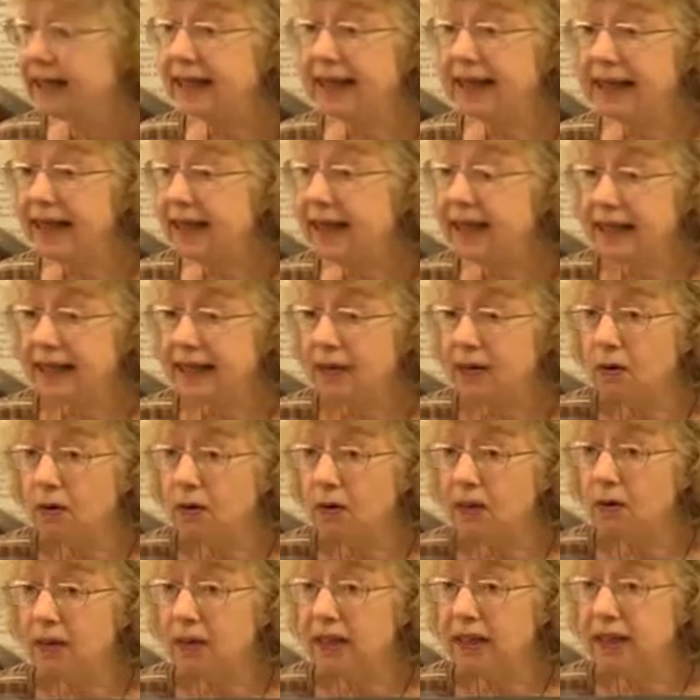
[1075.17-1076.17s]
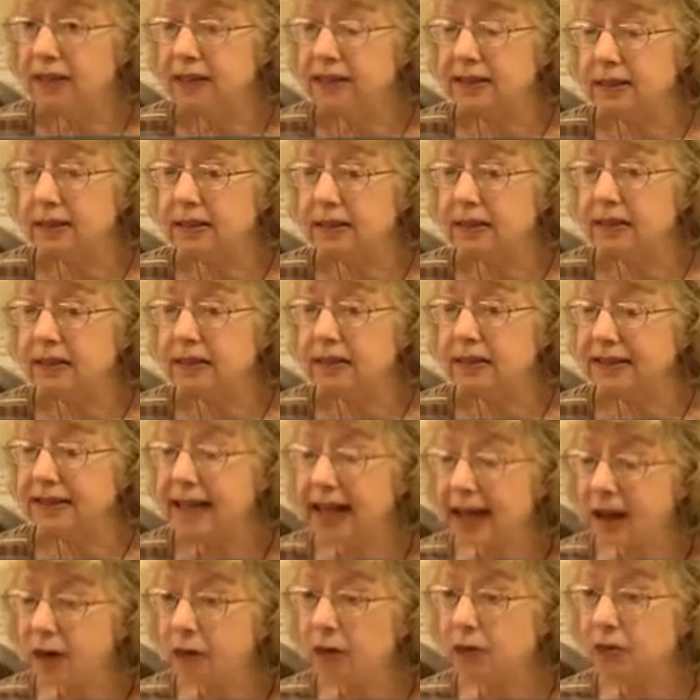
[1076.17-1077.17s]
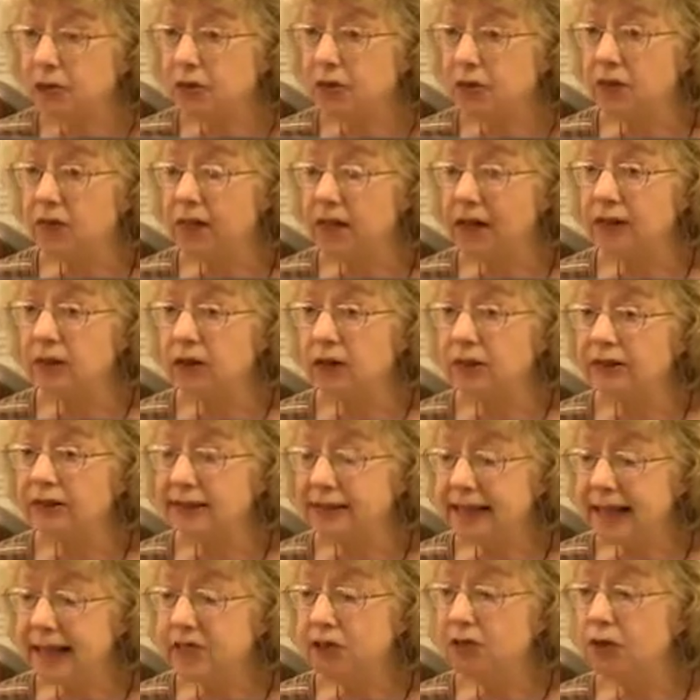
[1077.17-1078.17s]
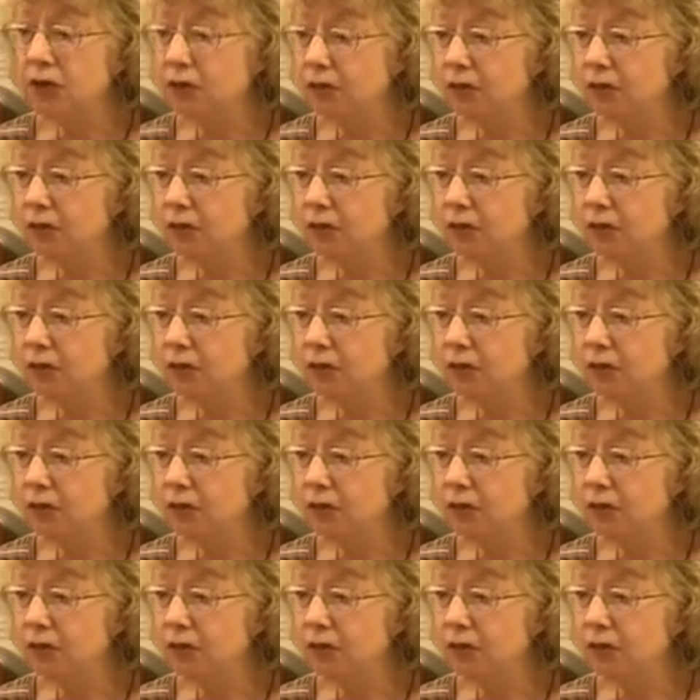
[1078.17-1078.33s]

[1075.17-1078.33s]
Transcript: can't hear these sounds that are essential